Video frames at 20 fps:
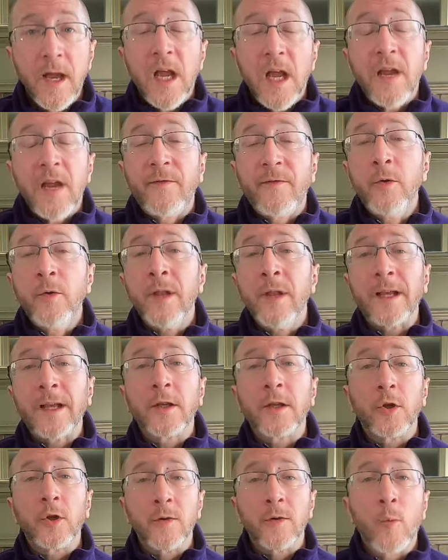If you'd like
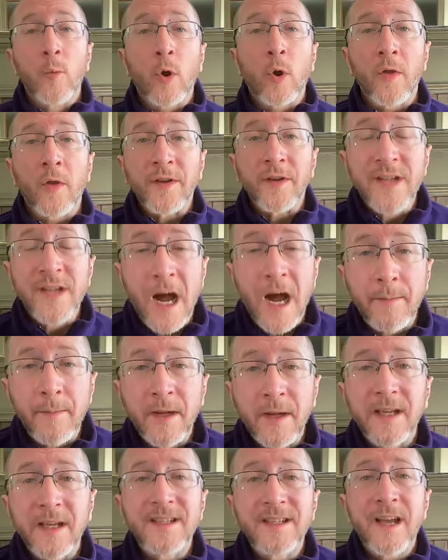to learn more on the
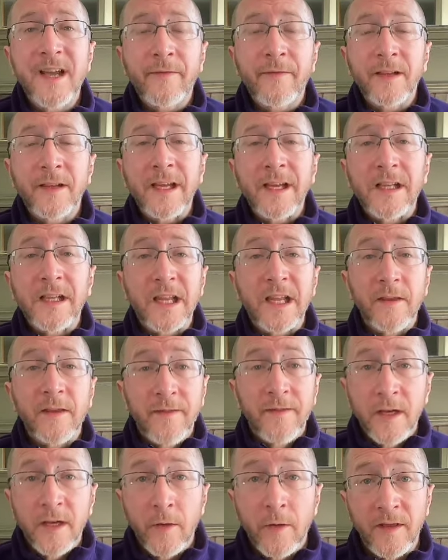topic, definitely click the
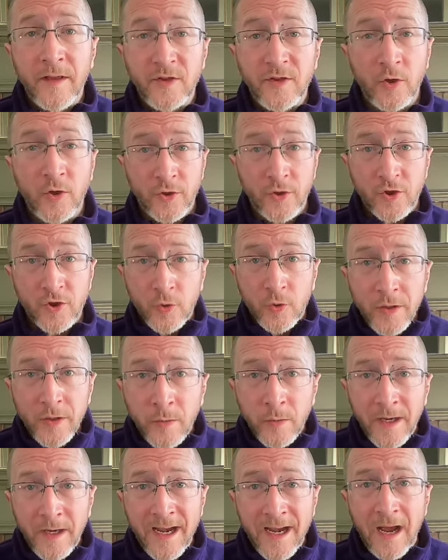video that's on your screen
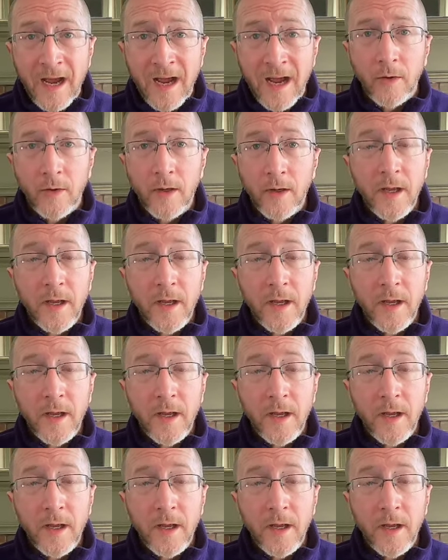right now.